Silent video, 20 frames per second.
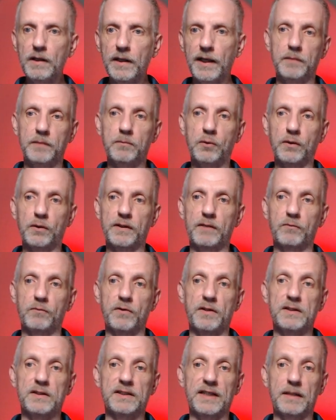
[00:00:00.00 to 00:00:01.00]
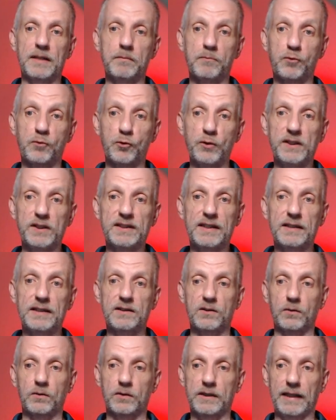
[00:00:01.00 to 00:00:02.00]
Import that with the same preset,
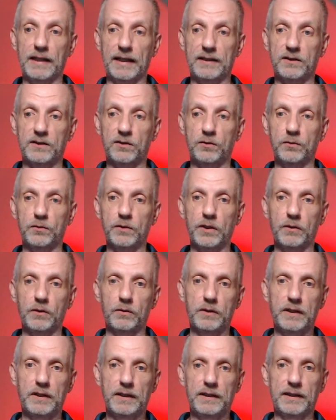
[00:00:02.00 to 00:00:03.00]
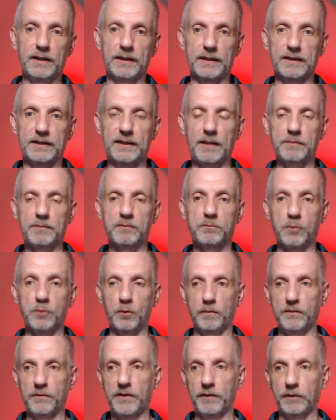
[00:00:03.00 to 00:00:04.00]
so DAZ Studio, hit accept,
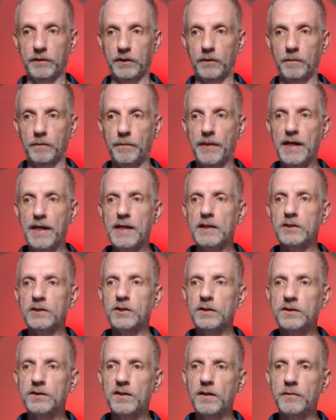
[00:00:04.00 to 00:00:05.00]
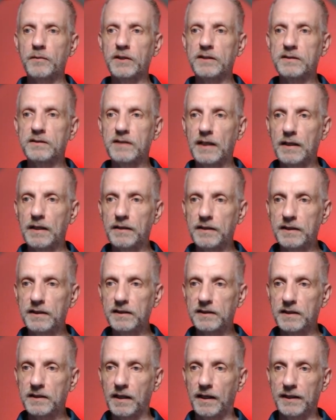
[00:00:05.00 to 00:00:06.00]
boom, there we go. Just so that we can tell
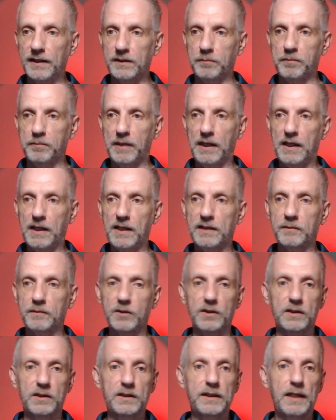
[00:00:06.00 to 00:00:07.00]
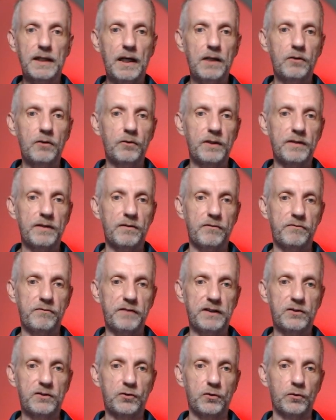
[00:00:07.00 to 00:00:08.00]
these guys apart, I'm going to color in the
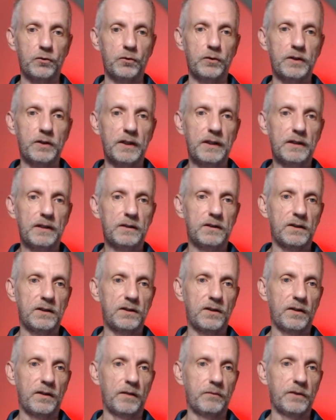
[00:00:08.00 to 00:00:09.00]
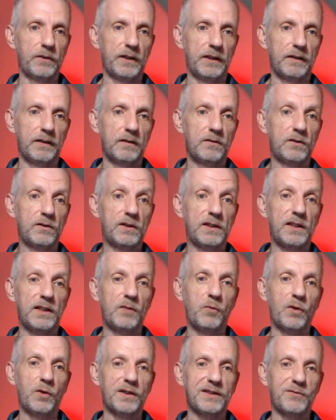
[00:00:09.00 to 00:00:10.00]
fitsuit just so that we see
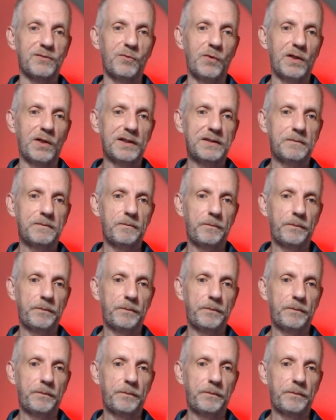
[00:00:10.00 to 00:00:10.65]
what's what.